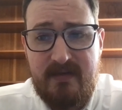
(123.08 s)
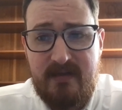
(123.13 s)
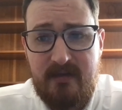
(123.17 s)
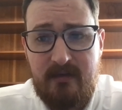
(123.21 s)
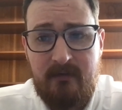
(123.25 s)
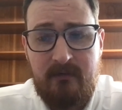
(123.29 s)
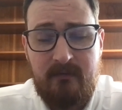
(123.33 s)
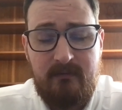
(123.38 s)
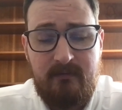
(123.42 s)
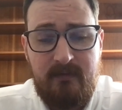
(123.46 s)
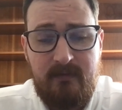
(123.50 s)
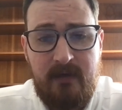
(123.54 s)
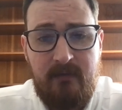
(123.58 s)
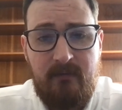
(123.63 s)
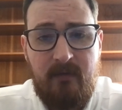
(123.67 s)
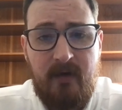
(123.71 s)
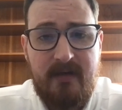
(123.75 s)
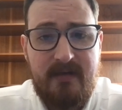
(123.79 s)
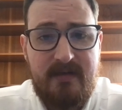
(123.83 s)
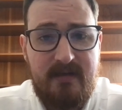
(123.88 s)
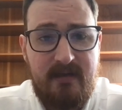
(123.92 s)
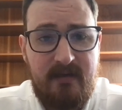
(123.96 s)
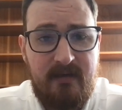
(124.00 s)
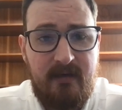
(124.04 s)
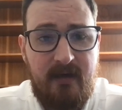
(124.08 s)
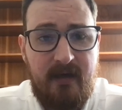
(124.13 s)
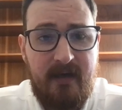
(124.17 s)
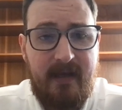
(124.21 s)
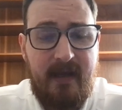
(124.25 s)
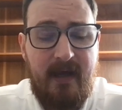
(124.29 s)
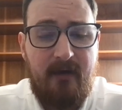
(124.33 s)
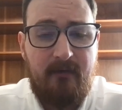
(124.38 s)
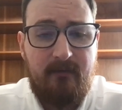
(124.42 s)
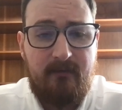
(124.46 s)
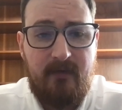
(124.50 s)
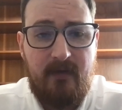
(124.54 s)
so we want to
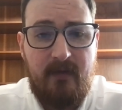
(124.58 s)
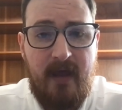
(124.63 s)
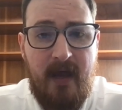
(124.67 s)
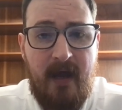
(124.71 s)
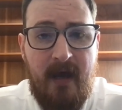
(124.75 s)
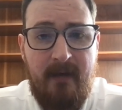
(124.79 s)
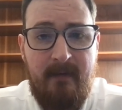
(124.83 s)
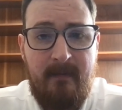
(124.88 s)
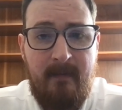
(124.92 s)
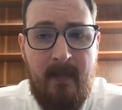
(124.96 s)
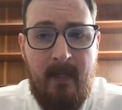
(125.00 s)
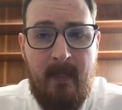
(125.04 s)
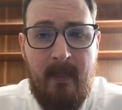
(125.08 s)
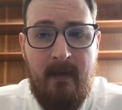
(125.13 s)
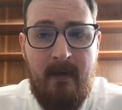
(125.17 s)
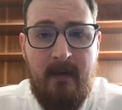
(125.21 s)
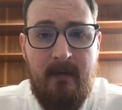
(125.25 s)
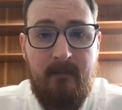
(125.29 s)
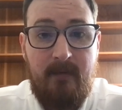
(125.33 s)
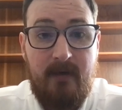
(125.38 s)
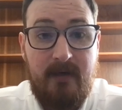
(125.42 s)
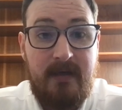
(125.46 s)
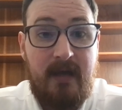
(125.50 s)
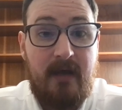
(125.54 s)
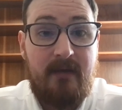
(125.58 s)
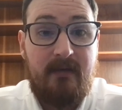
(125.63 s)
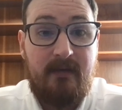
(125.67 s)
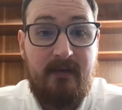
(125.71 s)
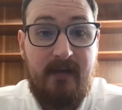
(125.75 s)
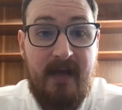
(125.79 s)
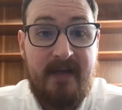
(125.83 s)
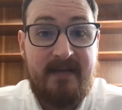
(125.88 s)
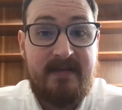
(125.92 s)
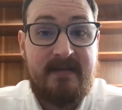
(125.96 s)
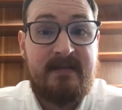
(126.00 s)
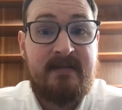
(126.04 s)
account for that. But
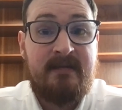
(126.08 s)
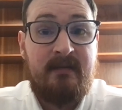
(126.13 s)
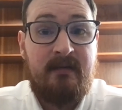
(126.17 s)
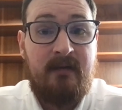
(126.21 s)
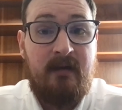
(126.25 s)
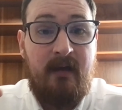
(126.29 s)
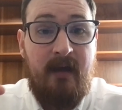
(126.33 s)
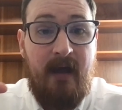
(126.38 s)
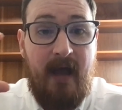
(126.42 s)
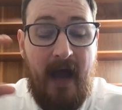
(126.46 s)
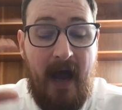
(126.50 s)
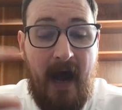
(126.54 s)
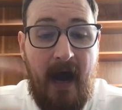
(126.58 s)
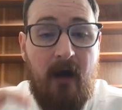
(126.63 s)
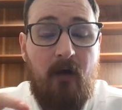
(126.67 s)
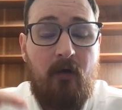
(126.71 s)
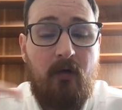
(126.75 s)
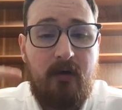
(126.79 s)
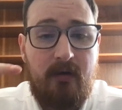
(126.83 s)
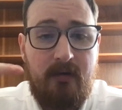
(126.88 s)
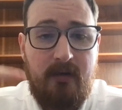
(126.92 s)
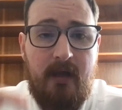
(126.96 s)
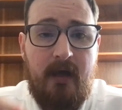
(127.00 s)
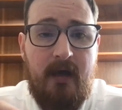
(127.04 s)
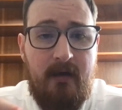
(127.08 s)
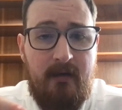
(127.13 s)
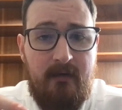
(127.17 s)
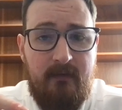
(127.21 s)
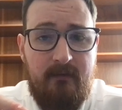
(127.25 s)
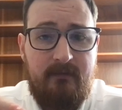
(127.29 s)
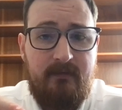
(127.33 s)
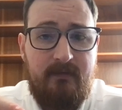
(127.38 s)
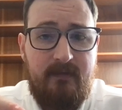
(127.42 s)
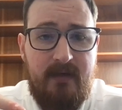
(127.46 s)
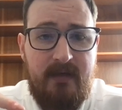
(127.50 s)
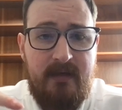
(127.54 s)
nonetheless, our
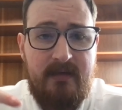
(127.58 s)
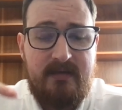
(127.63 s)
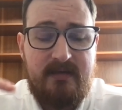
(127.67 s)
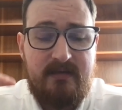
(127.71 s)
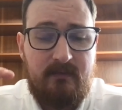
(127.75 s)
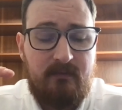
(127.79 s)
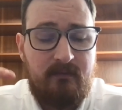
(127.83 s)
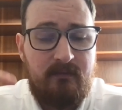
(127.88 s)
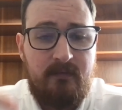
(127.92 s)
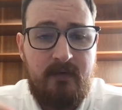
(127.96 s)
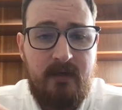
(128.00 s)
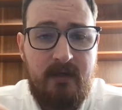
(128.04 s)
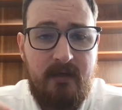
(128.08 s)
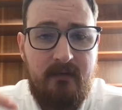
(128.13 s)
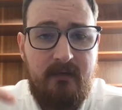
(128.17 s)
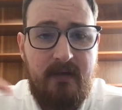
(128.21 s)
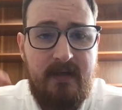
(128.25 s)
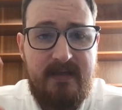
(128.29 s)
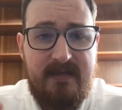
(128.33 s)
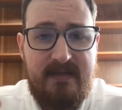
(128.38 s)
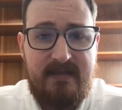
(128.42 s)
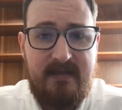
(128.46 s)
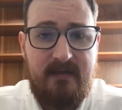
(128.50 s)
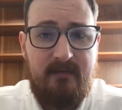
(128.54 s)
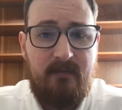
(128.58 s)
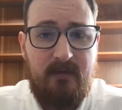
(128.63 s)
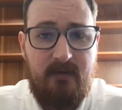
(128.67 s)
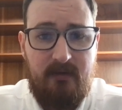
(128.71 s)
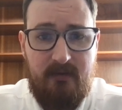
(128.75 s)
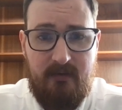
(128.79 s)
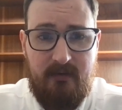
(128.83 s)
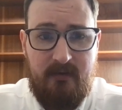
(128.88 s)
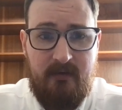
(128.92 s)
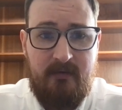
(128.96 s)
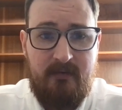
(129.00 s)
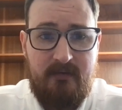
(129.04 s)
love is really
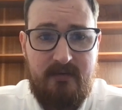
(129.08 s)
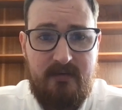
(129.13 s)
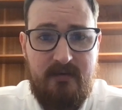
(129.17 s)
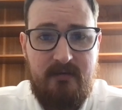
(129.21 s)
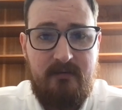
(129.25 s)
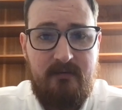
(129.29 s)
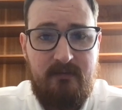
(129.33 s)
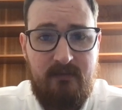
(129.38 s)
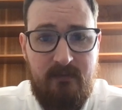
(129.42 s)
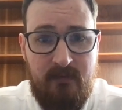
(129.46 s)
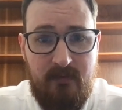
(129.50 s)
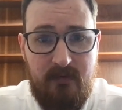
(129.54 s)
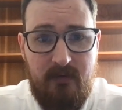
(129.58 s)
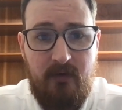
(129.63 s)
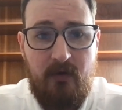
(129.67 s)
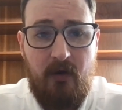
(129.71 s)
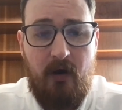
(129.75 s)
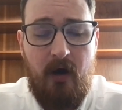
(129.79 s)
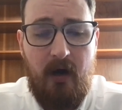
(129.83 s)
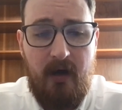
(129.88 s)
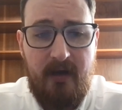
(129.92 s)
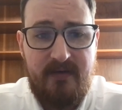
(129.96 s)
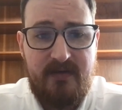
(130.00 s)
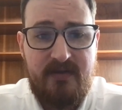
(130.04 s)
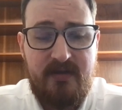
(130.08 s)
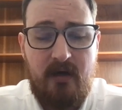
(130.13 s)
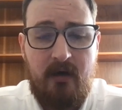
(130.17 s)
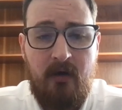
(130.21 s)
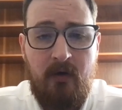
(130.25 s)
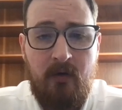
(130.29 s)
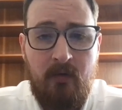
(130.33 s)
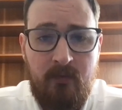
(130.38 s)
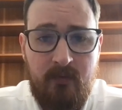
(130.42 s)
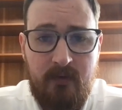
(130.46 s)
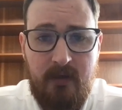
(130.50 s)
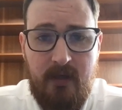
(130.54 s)
similar to God's
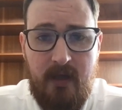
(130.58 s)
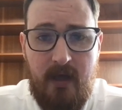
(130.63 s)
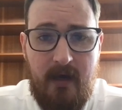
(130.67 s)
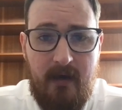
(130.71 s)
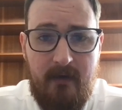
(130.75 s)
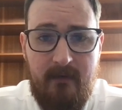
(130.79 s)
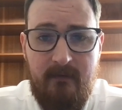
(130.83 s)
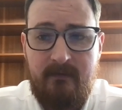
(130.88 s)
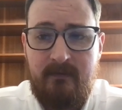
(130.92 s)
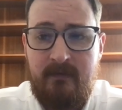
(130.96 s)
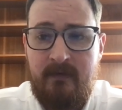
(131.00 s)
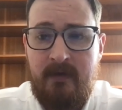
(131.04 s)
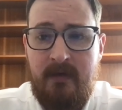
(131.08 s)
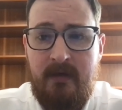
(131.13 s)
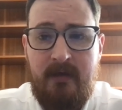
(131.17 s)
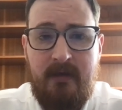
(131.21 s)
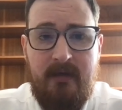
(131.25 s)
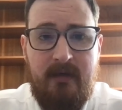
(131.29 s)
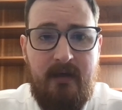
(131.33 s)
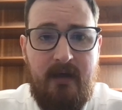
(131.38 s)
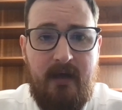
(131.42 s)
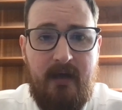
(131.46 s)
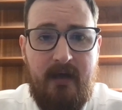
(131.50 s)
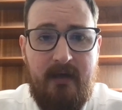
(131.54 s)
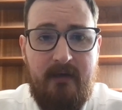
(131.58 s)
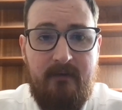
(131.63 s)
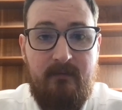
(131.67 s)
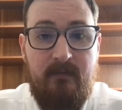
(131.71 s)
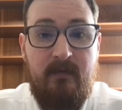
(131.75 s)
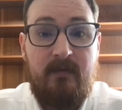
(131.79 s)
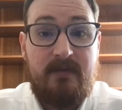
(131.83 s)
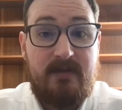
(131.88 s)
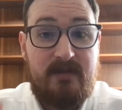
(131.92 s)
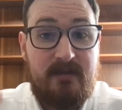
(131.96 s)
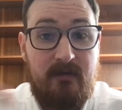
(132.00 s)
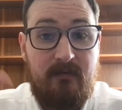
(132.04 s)
own love. And
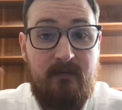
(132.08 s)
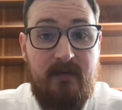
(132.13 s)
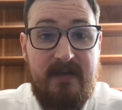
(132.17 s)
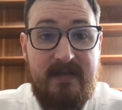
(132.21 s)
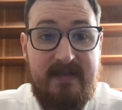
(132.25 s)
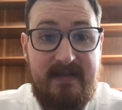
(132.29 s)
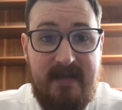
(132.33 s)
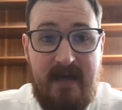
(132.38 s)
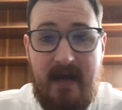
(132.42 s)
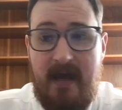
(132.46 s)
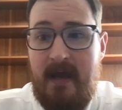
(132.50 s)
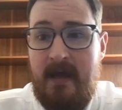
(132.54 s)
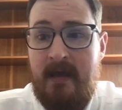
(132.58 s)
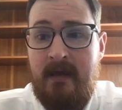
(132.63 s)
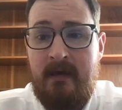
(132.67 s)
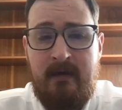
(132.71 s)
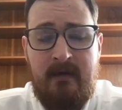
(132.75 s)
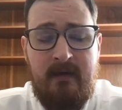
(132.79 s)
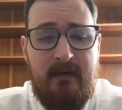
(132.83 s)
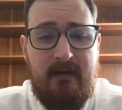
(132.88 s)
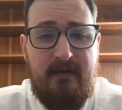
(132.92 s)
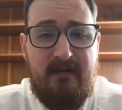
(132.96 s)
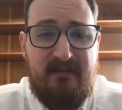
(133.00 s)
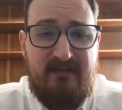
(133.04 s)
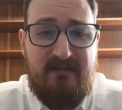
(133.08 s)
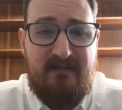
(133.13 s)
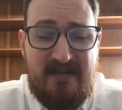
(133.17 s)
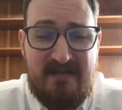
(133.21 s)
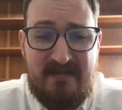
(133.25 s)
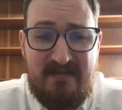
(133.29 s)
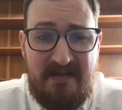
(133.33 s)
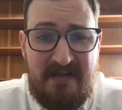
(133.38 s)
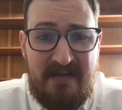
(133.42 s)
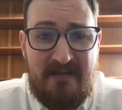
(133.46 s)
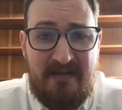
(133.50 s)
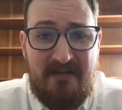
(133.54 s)
so we say things
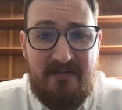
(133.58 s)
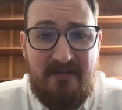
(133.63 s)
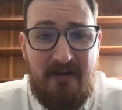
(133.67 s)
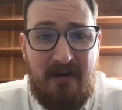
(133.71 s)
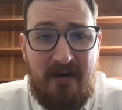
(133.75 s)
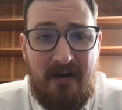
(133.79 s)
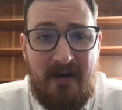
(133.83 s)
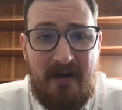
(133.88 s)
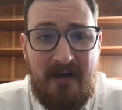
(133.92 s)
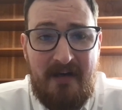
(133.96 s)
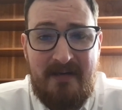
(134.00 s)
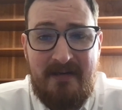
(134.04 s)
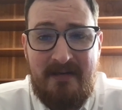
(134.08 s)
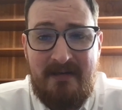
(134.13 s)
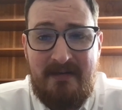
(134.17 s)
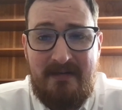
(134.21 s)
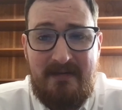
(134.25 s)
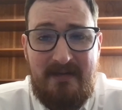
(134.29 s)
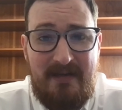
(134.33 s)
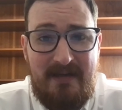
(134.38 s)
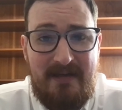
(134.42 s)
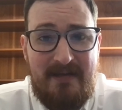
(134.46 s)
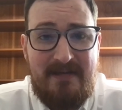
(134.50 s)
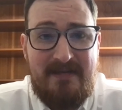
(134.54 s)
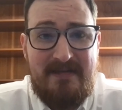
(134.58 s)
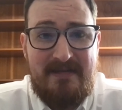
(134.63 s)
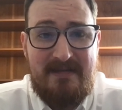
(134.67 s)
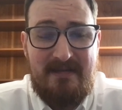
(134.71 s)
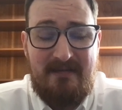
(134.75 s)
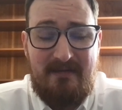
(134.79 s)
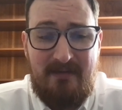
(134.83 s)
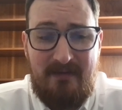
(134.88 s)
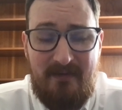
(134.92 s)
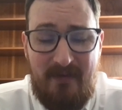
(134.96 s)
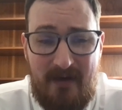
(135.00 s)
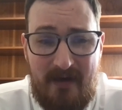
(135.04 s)
like, God is
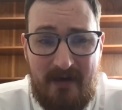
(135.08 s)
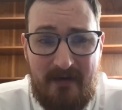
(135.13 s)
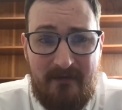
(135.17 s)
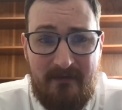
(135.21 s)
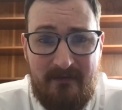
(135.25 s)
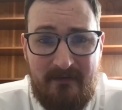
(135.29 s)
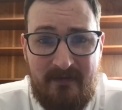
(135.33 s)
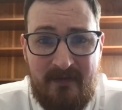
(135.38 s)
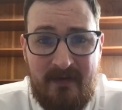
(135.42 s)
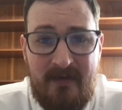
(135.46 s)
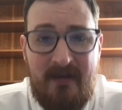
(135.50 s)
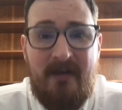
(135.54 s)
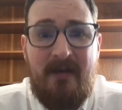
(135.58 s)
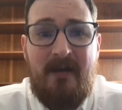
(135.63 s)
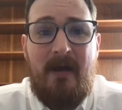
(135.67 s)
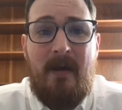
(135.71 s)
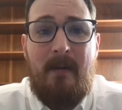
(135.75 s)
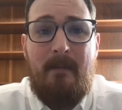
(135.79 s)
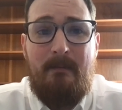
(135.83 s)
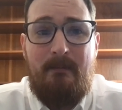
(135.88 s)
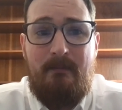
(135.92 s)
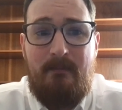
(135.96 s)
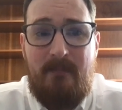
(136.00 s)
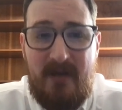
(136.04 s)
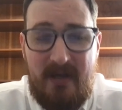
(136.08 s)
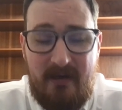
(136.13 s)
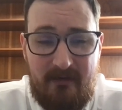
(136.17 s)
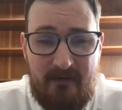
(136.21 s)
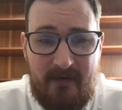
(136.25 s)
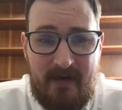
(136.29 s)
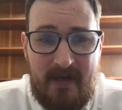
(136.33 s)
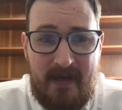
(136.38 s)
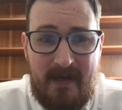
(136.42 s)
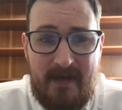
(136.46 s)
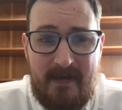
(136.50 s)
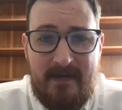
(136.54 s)
love,
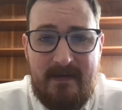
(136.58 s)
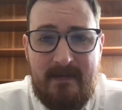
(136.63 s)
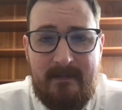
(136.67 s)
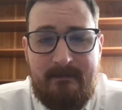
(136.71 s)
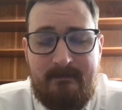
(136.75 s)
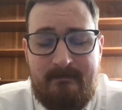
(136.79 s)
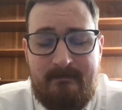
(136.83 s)
period.